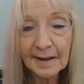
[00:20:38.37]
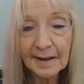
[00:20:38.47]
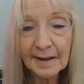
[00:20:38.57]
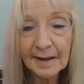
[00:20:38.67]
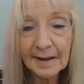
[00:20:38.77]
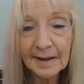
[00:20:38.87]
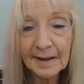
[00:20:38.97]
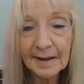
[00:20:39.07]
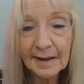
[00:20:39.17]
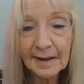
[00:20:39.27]
We
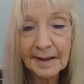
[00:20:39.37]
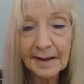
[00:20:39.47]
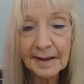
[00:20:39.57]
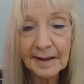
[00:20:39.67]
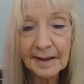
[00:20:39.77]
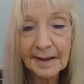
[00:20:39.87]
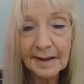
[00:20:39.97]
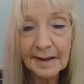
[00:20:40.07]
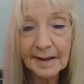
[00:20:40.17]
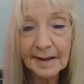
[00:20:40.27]
stamp it in with the
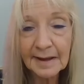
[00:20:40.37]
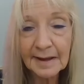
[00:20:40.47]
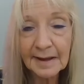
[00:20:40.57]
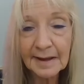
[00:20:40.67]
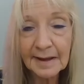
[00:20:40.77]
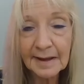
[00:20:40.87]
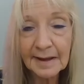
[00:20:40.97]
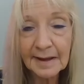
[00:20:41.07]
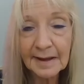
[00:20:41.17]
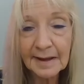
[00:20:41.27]
date that it comes in, and
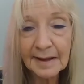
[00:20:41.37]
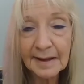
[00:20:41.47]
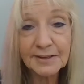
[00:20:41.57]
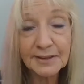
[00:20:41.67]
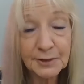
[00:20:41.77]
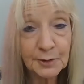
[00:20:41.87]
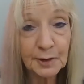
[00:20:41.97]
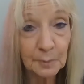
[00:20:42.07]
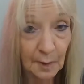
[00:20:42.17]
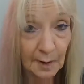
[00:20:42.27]
we put it in the
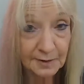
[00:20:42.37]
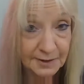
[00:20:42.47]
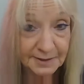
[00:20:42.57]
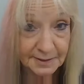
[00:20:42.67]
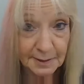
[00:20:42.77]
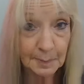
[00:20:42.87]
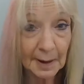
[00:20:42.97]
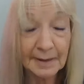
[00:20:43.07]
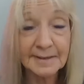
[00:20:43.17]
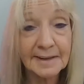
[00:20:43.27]
box, and you can watch us
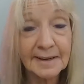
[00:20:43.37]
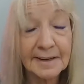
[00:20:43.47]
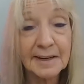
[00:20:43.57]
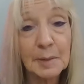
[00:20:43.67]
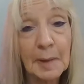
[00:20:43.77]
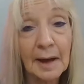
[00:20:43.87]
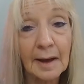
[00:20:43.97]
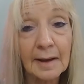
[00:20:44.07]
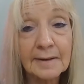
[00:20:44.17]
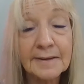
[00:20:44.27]
deposit it in the
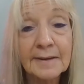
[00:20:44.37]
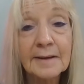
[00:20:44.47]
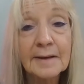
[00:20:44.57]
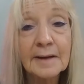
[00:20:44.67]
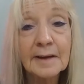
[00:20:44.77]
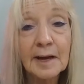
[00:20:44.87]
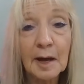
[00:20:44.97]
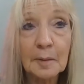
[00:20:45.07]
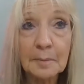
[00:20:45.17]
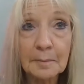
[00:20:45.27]
box.
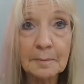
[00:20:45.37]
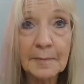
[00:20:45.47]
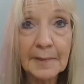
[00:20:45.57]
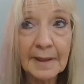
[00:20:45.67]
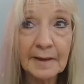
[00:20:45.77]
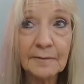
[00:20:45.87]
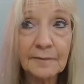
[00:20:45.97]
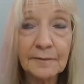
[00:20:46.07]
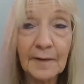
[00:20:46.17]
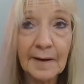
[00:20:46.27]

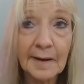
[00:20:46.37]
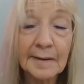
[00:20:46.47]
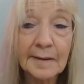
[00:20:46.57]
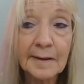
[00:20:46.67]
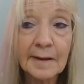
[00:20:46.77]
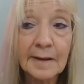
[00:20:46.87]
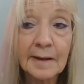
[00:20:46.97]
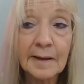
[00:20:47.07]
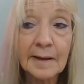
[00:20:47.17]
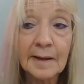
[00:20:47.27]
If
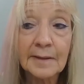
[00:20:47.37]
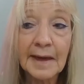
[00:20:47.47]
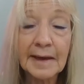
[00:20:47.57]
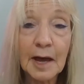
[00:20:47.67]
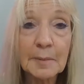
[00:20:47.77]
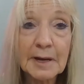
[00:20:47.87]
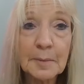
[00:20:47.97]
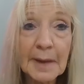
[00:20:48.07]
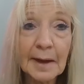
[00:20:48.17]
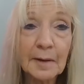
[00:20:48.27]
they come in the
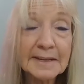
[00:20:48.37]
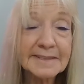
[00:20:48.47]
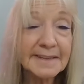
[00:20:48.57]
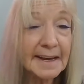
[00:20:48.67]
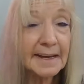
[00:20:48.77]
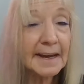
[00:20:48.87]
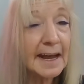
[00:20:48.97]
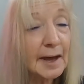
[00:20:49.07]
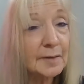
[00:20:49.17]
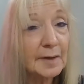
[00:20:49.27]
mail, let's say, and
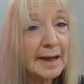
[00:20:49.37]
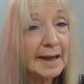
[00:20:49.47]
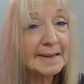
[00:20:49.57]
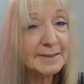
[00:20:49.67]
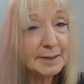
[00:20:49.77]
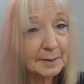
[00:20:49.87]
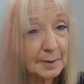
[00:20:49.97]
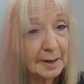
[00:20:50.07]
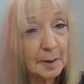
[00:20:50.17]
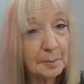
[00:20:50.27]
it hasn't
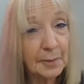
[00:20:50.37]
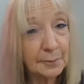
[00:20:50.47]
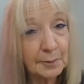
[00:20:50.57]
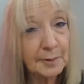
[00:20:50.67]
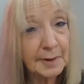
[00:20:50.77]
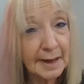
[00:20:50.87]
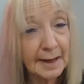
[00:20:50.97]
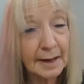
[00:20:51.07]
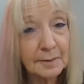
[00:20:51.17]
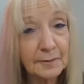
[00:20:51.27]
come through
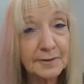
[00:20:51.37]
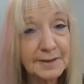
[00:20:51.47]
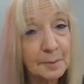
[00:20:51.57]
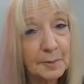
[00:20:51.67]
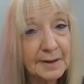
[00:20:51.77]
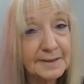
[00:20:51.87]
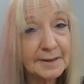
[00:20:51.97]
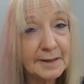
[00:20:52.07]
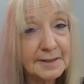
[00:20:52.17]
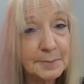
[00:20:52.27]
yet, for some
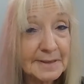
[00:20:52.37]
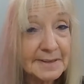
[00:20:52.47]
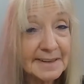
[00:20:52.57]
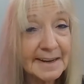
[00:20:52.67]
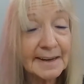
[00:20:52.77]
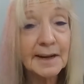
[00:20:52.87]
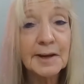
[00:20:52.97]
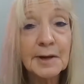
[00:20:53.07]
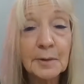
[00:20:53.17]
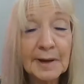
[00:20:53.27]
reason it's missing,
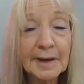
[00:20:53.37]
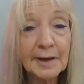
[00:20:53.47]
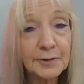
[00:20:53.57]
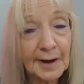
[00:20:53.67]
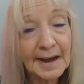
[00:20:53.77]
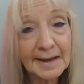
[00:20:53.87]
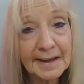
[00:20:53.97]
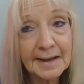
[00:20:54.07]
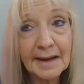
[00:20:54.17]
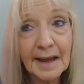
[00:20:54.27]
we can track
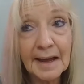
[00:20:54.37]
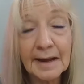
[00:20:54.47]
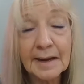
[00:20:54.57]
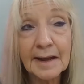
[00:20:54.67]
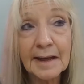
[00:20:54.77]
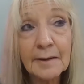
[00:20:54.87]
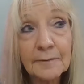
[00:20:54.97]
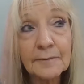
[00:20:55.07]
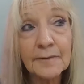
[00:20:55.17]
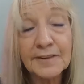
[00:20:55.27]
it. And if
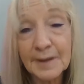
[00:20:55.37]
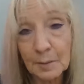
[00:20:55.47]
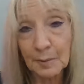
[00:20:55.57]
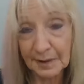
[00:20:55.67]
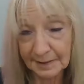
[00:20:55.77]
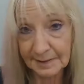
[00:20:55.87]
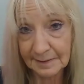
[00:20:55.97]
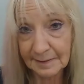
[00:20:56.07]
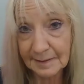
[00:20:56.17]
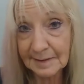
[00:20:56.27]
for some
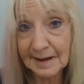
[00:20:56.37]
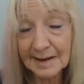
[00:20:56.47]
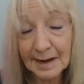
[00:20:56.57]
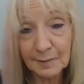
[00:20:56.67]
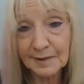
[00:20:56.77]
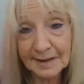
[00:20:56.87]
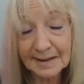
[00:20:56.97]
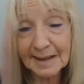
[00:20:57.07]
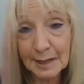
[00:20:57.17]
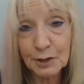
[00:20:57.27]
reason they never
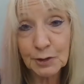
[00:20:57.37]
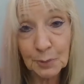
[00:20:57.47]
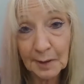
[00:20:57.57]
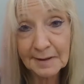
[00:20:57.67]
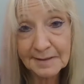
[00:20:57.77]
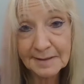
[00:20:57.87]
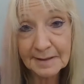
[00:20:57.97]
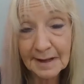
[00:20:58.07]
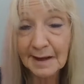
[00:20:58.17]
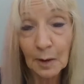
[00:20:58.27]
did get to us
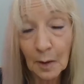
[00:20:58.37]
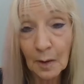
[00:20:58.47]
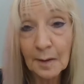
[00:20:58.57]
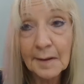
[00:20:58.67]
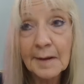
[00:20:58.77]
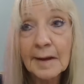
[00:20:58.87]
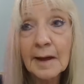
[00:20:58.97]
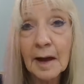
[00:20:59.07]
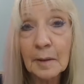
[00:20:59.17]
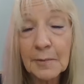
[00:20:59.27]
at all,
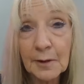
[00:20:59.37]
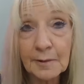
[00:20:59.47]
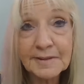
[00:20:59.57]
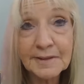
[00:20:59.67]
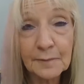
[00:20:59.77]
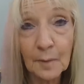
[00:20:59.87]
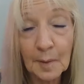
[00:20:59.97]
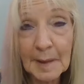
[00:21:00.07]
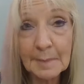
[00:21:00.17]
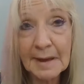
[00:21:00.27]
there is a
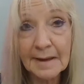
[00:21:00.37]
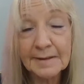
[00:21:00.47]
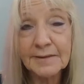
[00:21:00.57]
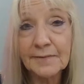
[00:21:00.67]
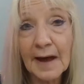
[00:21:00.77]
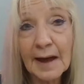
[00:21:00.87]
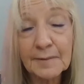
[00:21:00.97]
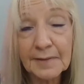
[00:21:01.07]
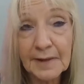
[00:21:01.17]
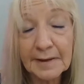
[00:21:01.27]
Form ABS
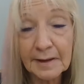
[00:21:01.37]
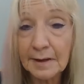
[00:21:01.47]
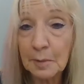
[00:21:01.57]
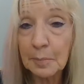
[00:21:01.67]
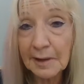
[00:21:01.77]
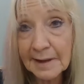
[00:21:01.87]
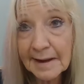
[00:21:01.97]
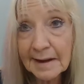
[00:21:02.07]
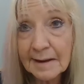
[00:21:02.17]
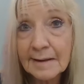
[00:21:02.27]
5 that they can
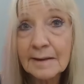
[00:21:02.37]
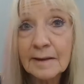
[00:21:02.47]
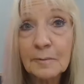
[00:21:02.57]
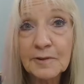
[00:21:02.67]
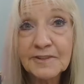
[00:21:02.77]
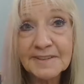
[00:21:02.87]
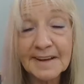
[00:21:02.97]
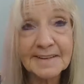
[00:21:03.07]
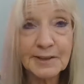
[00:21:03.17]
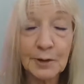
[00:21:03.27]
complete, which says
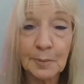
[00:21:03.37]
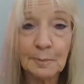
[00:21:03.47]
that their